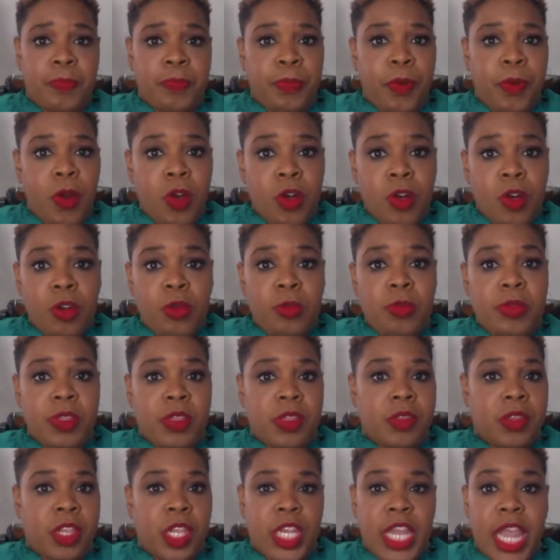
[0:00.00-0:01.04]

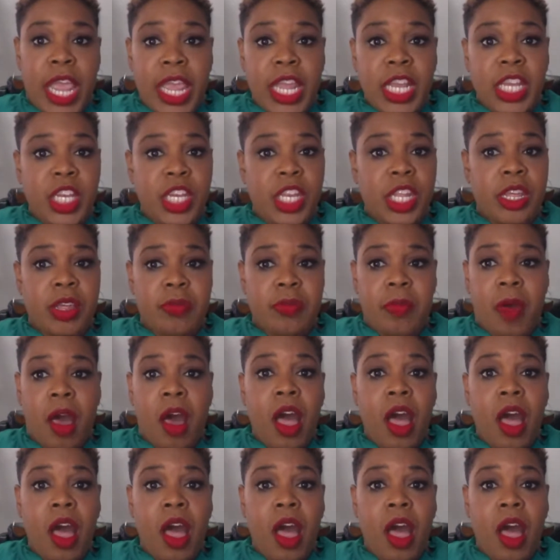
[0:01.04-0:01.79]
probes, change them,